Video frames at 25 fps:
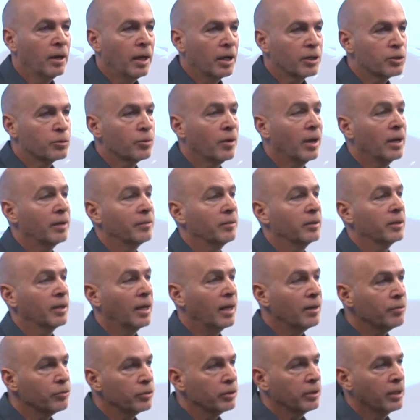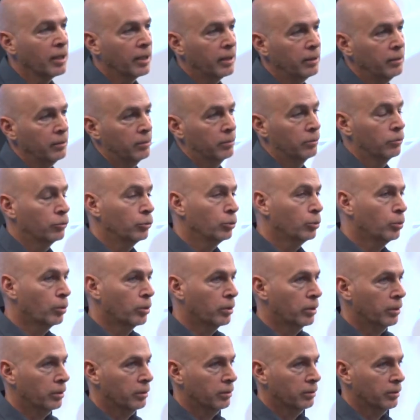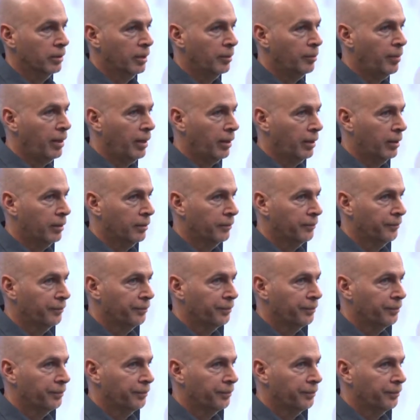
are driving every day to work and back.